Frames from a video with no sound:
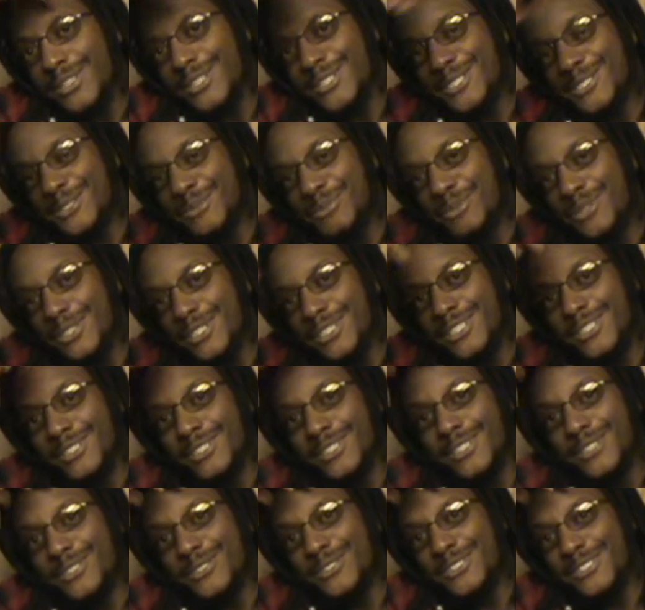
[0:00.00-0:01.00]
Got your boy Young
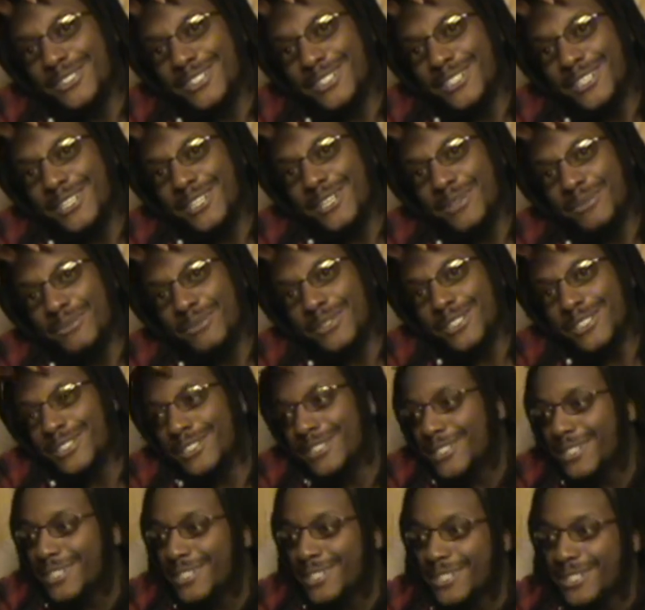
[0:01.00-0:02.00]
Ghost on the camera
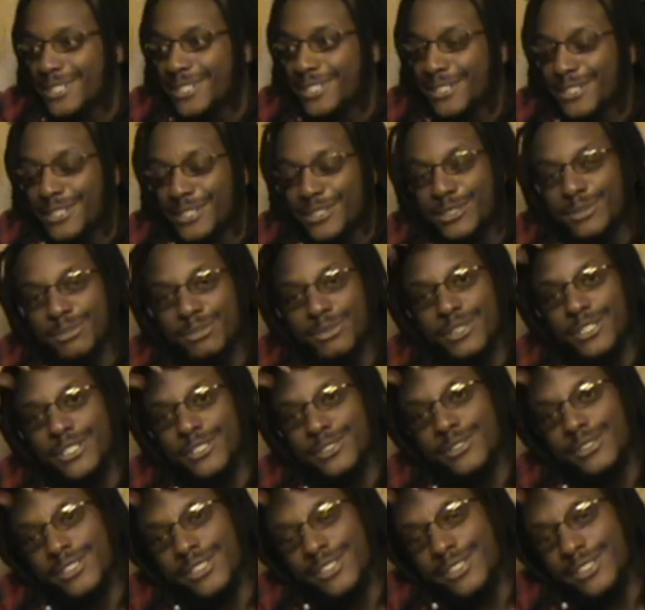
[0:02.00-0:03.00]
your boy
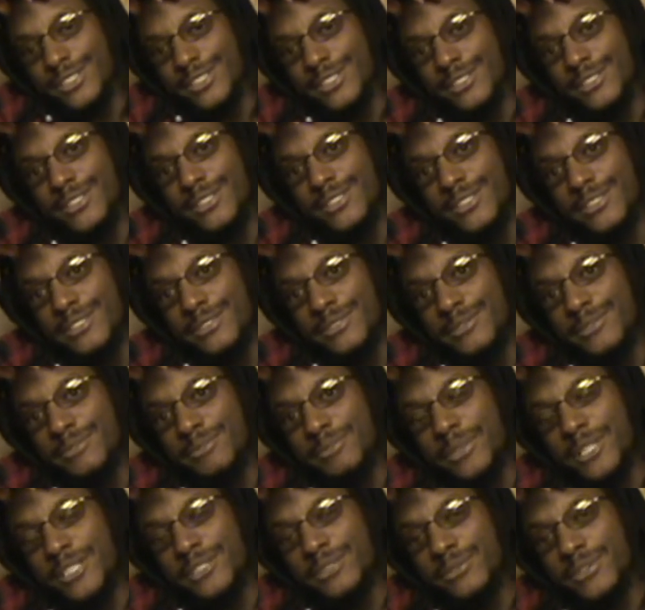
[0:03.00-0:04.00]
Adrenaline in there,
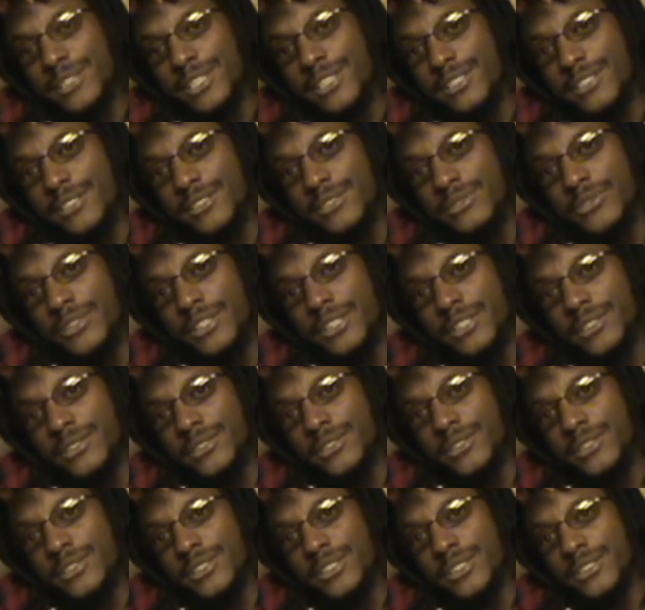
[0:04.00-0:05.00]
about to rock this
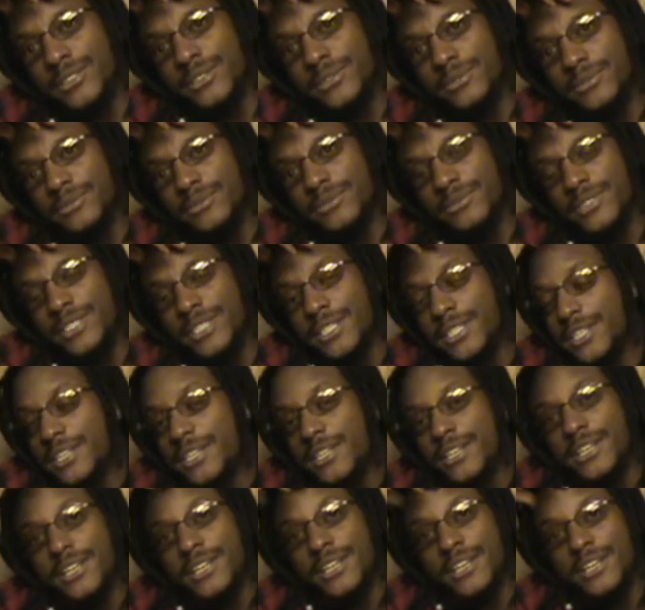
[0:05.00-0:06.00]
verse, you know. I'm
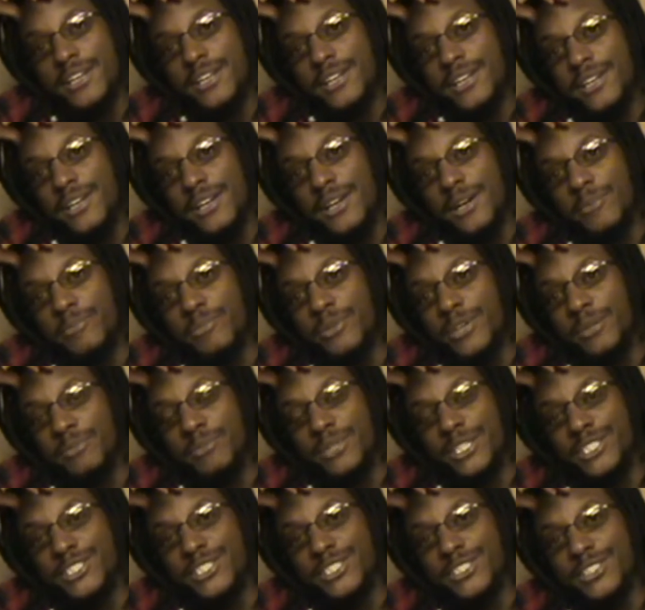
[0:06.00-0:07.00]
pissed at the world, I
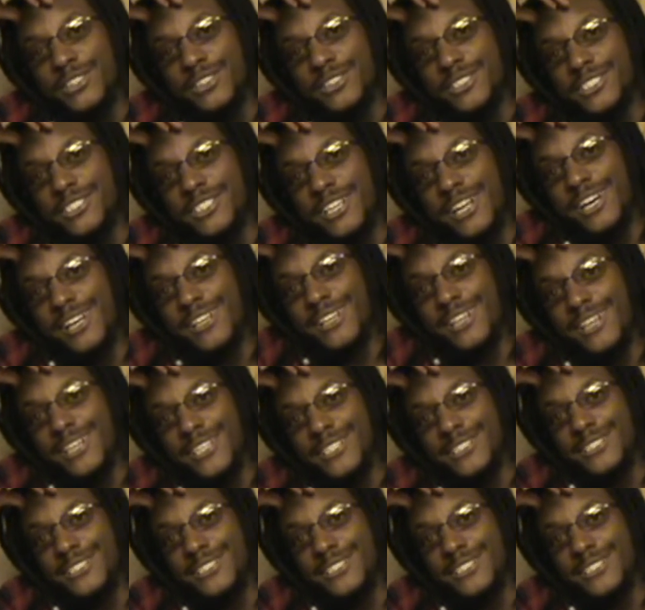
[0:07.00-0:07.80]
gotta get this off my chest.